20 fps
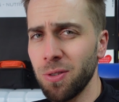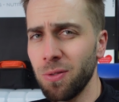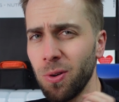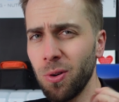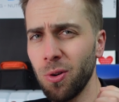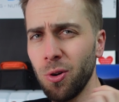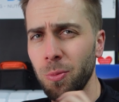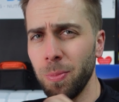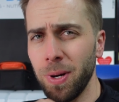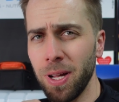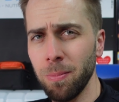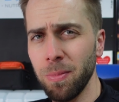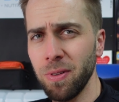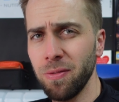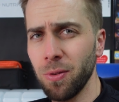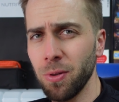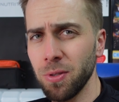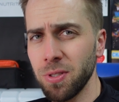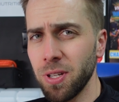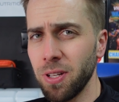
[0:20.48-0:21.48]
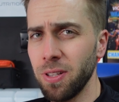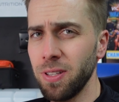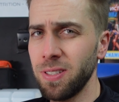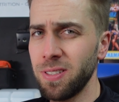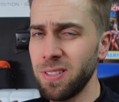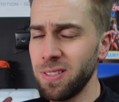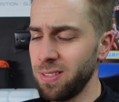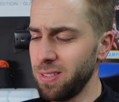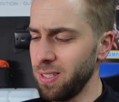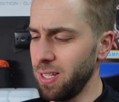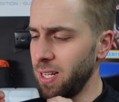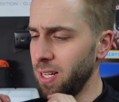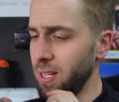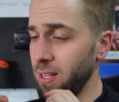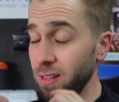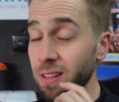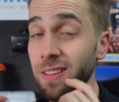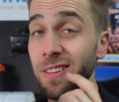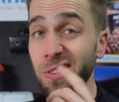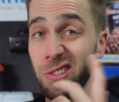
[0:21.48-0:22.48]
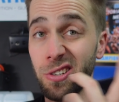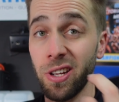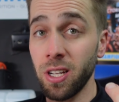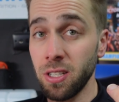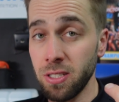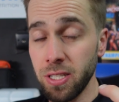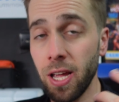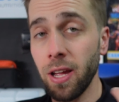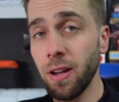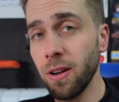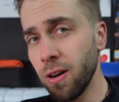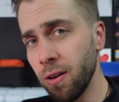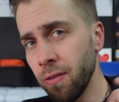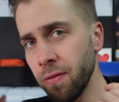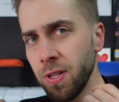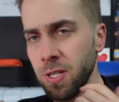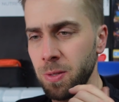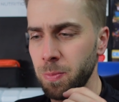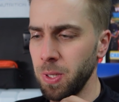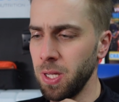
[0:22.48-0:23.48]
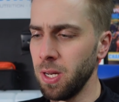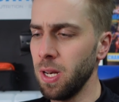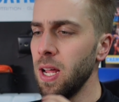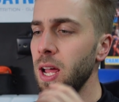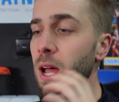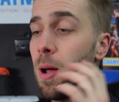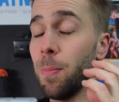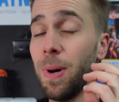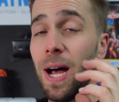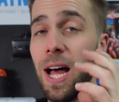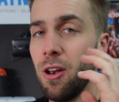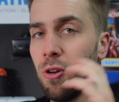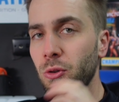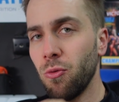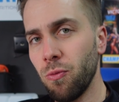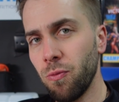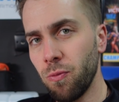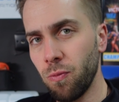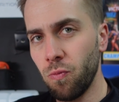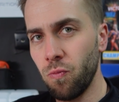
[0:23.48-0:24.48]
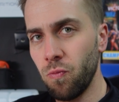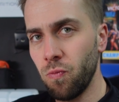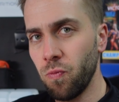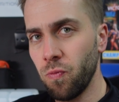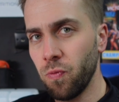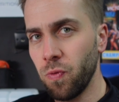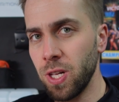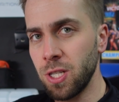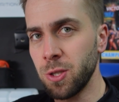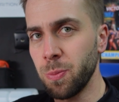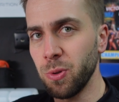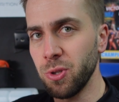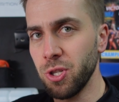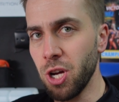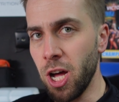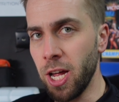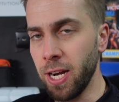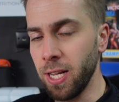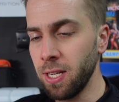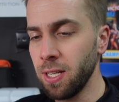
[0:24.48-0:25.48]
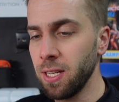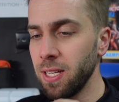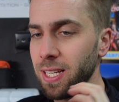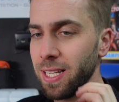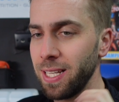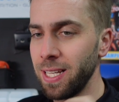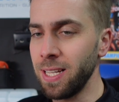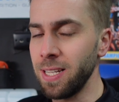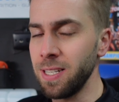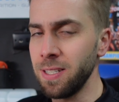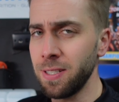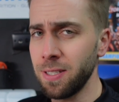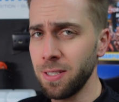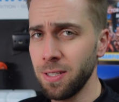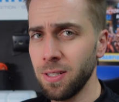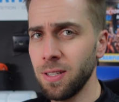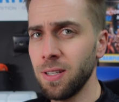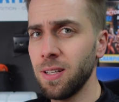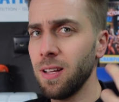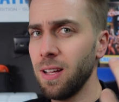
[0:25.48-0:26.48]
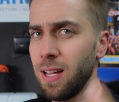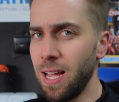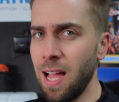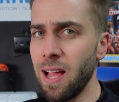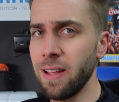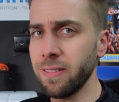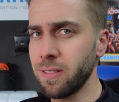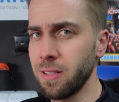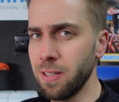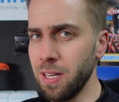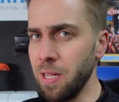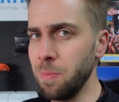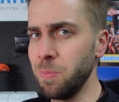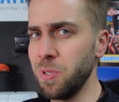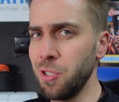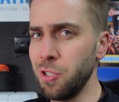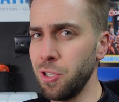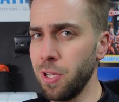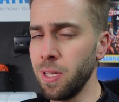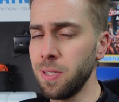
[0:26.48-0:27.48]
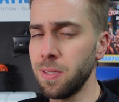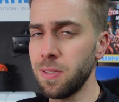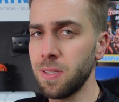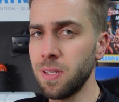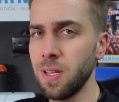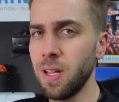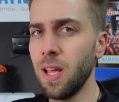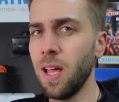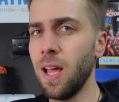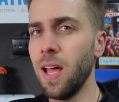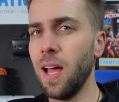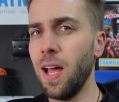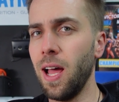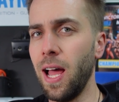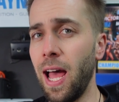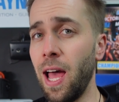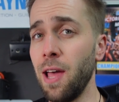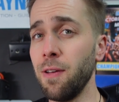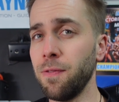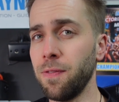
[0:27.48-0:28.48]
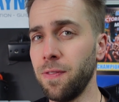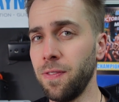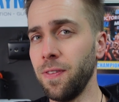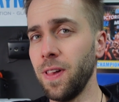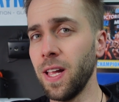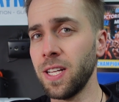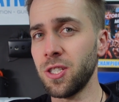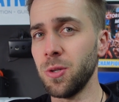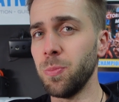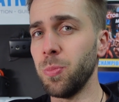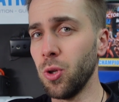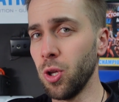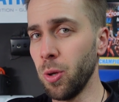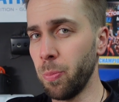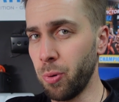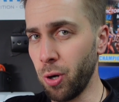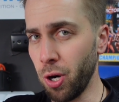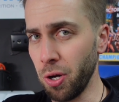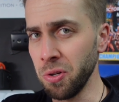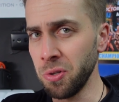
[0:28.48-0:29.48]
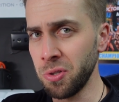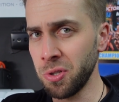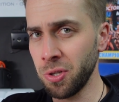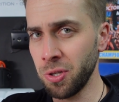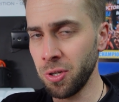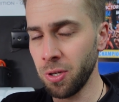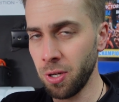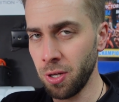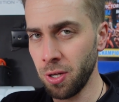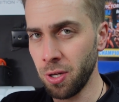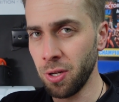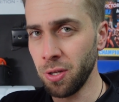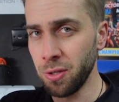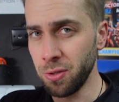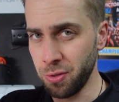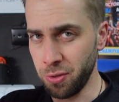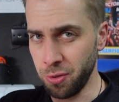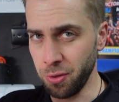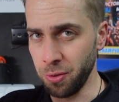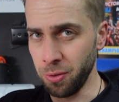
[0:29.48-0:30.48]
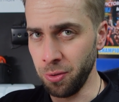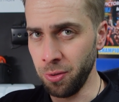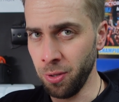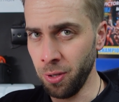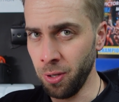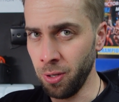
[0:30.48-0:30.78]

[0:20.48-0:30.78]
record button before, so this is the second take of this bit. But flexible dieting is, as the name suggests, a flexible approach to